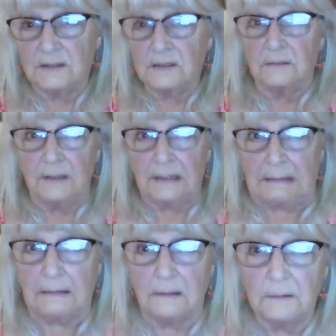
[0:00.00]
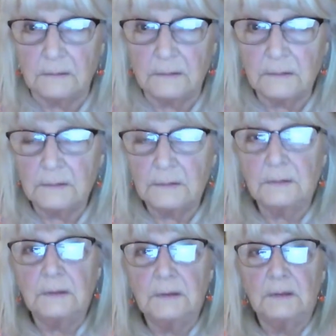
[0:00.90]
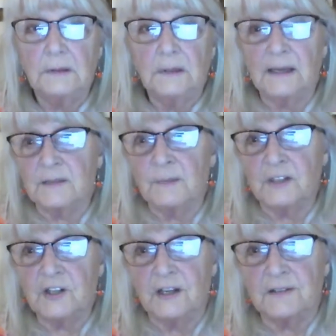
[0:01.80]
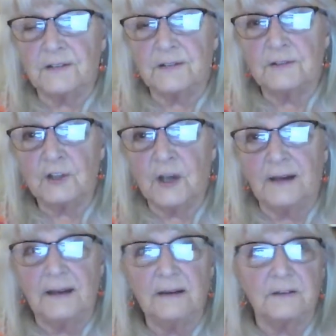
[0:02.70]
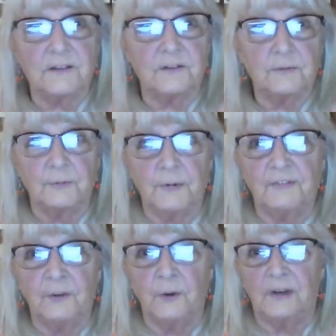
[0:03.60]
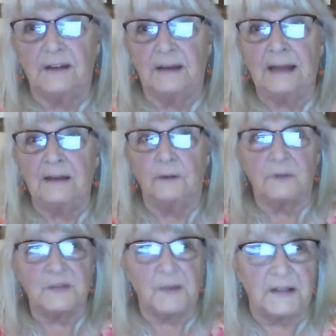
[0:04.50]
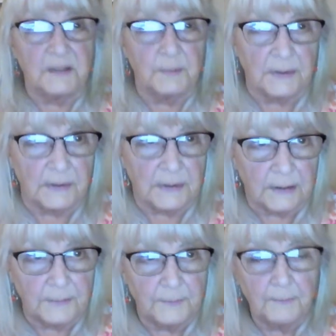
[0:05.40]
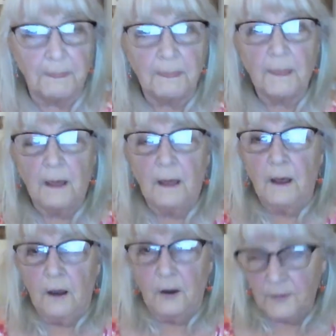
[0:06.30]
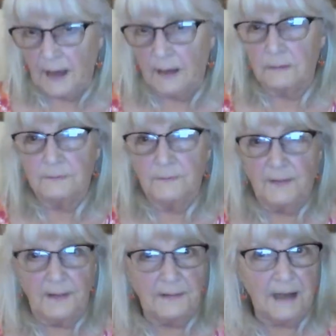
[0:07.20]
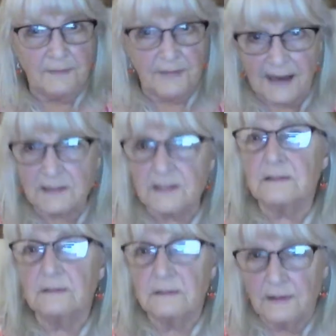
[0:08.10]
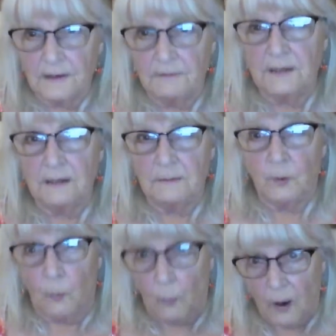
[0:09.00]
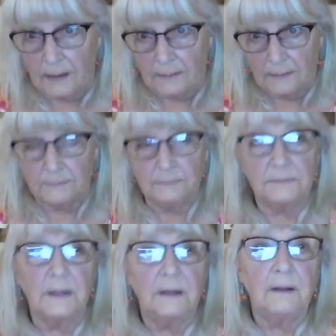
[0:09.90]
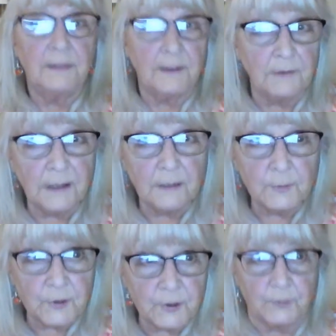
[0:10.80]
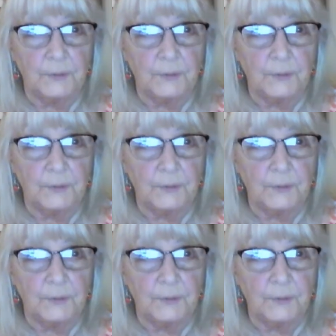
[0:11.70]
leak, as much as China has refuted any responsibility. Okay, now that's theory number one. Theory number two.